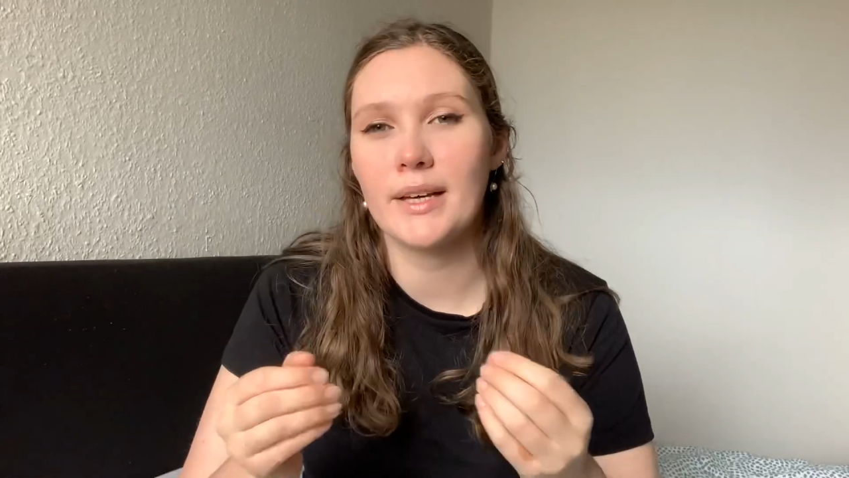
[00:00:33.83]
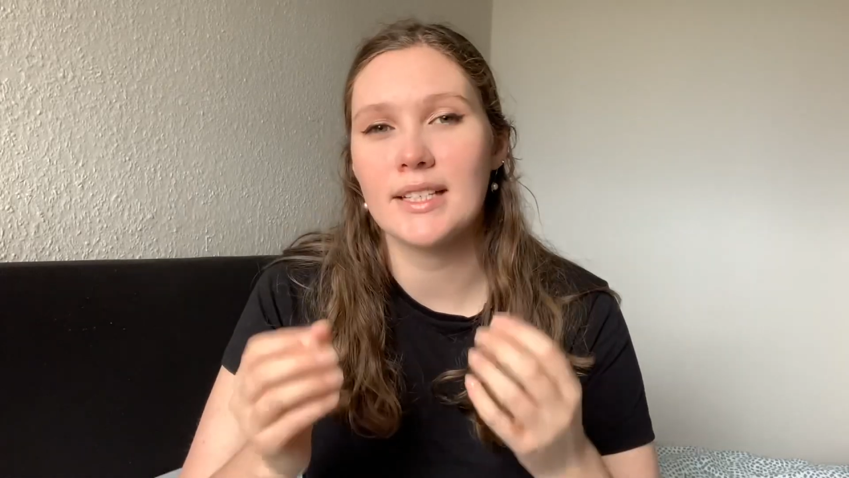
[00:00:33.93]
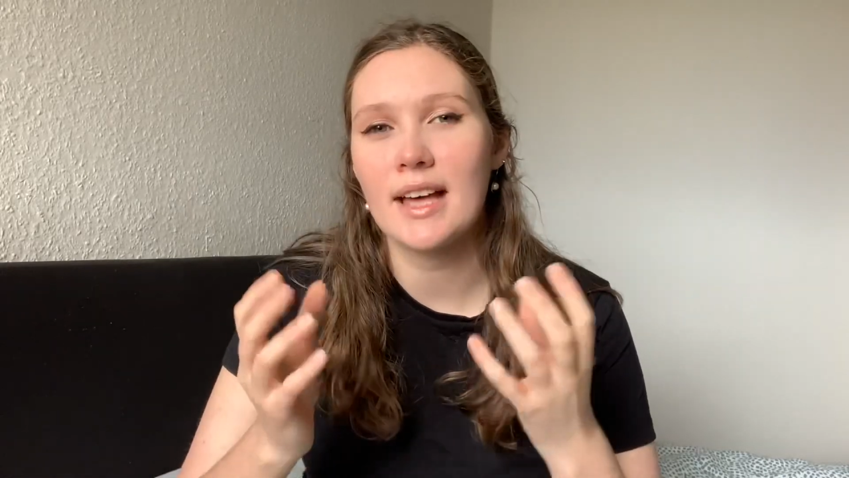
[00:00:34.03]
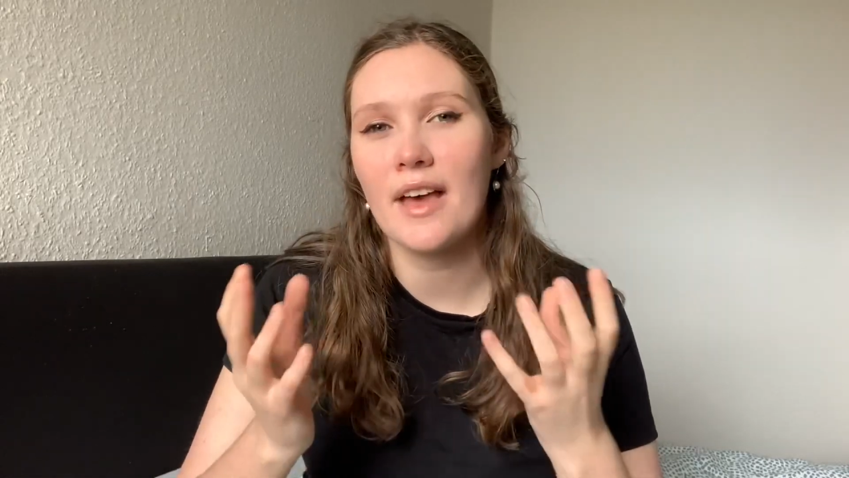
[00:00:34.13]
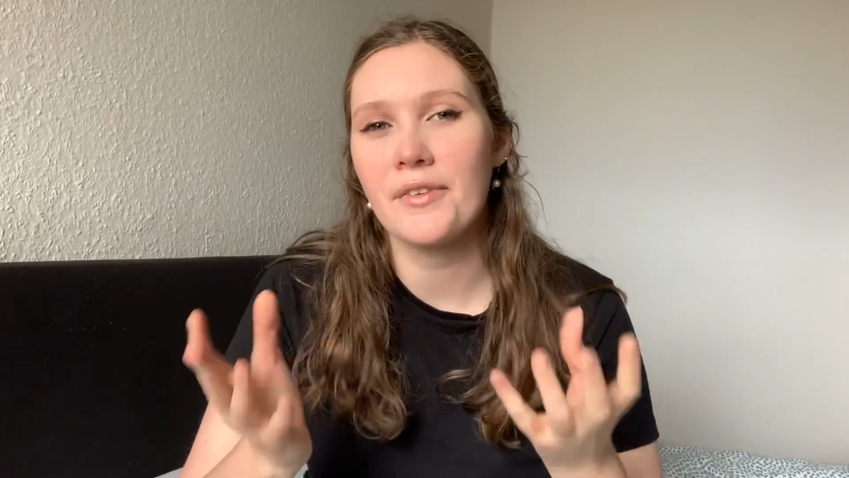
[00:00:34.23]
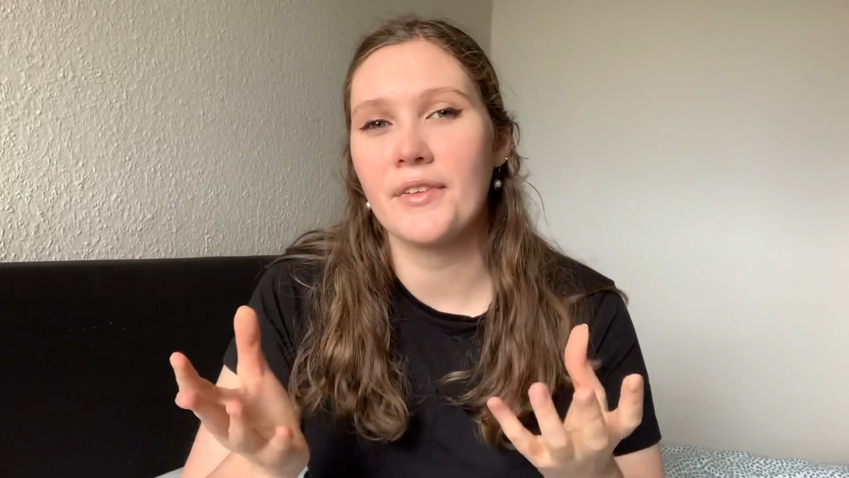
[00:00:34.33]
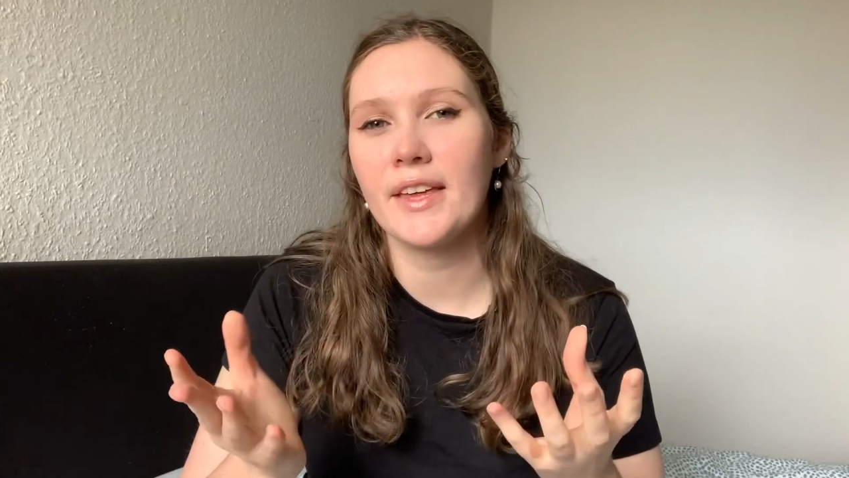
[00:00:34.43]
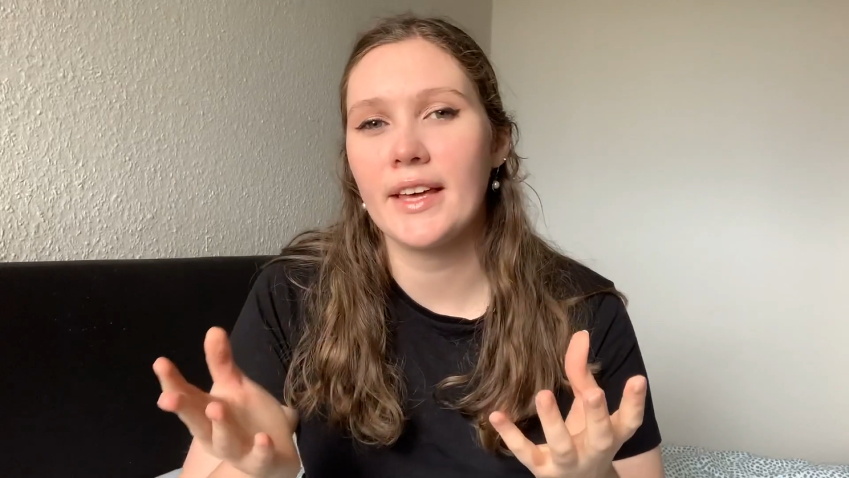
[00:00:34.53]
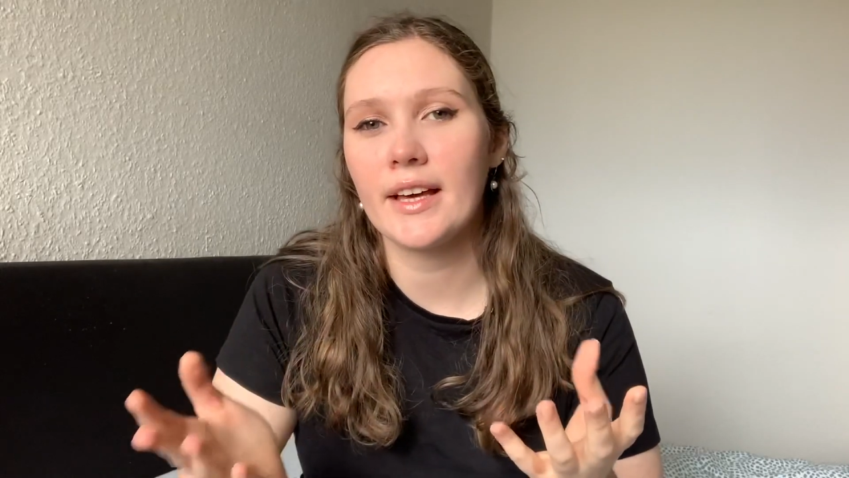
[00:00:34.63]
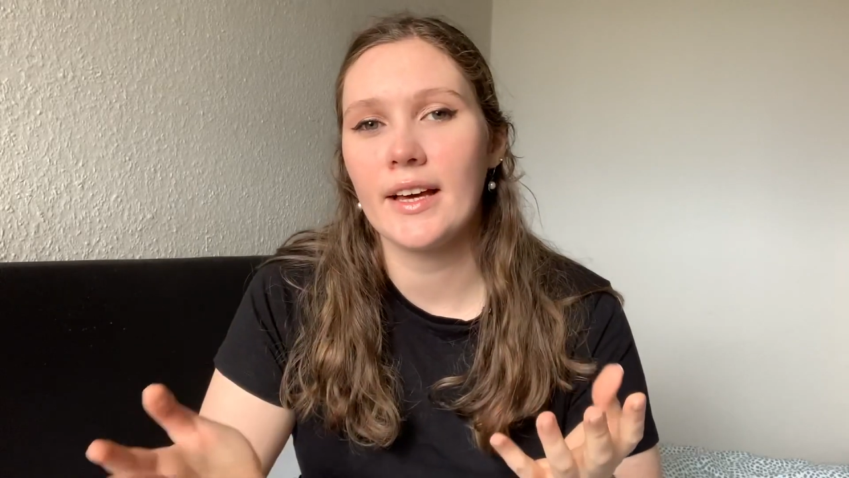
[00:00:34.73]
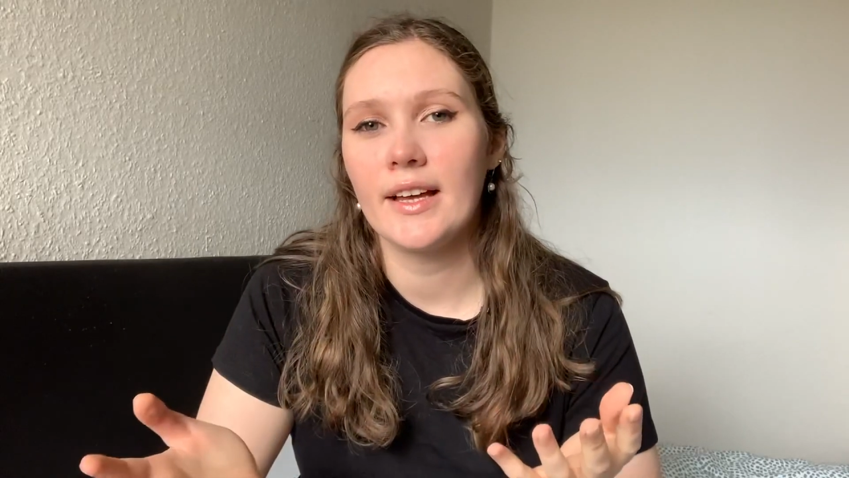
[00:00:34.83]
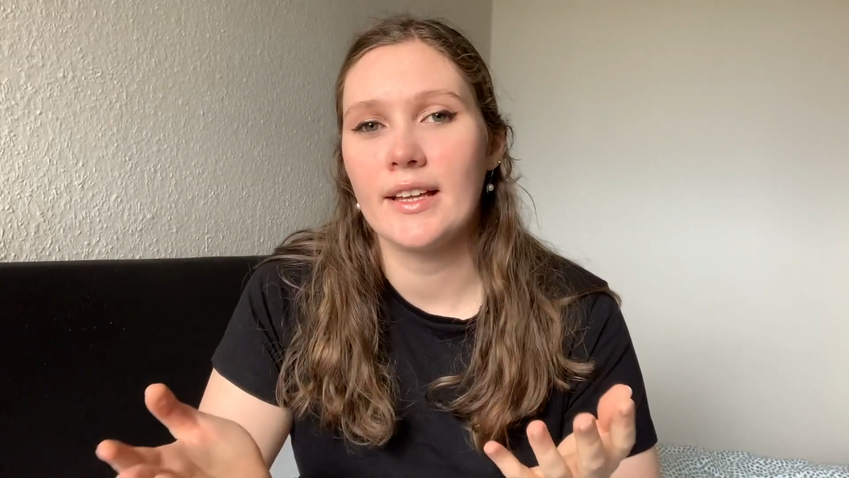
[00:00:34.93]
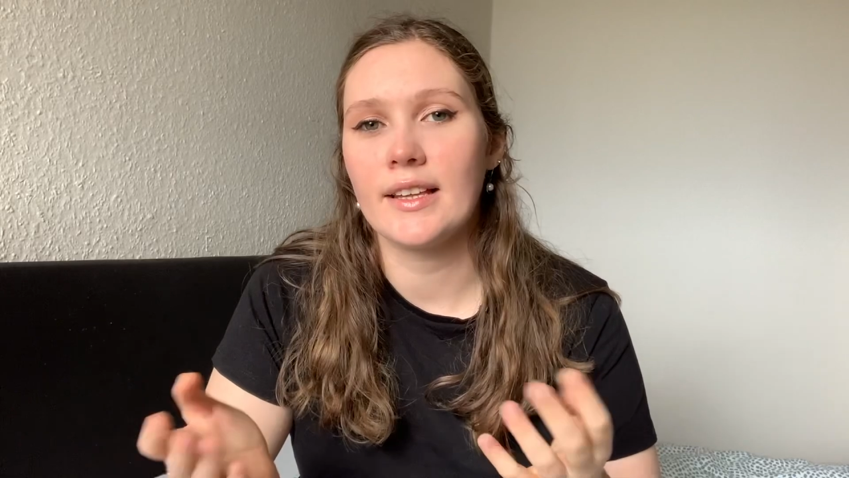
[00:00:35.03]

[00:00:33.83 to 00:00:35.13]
because I think